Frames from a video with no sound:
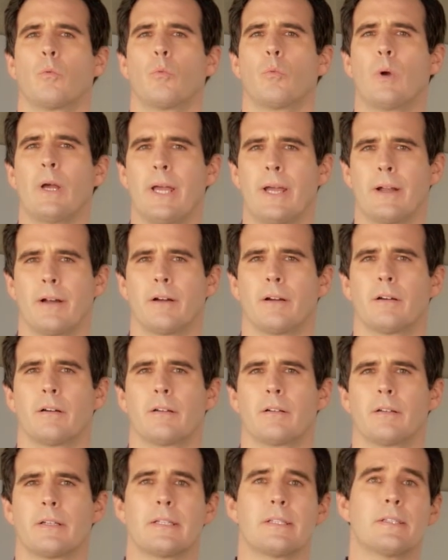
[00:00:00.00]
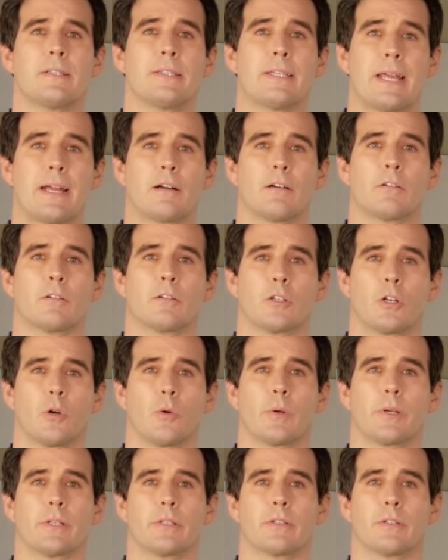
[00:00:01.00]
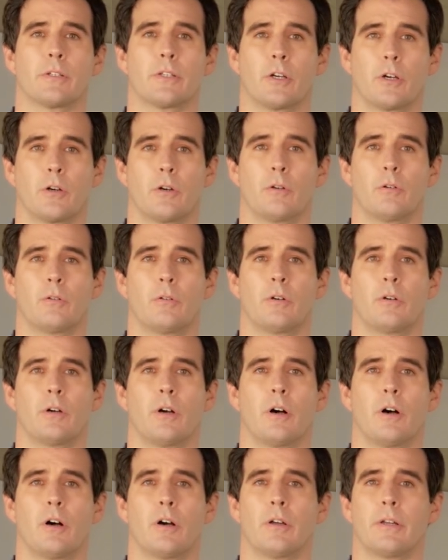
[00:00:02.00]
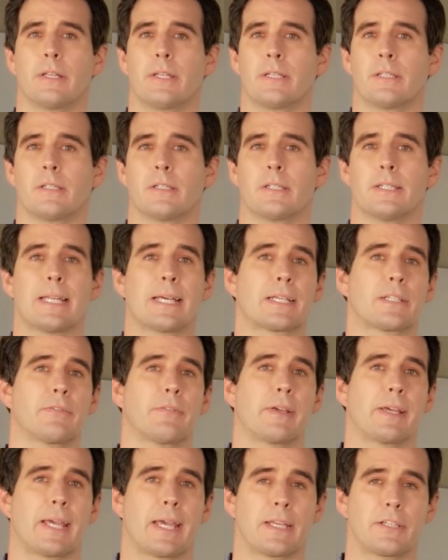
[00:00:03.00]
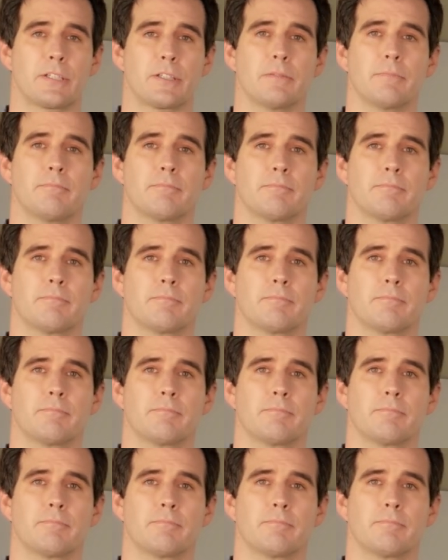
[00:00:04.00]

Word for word: Where is Daryl going to go on his next vacation?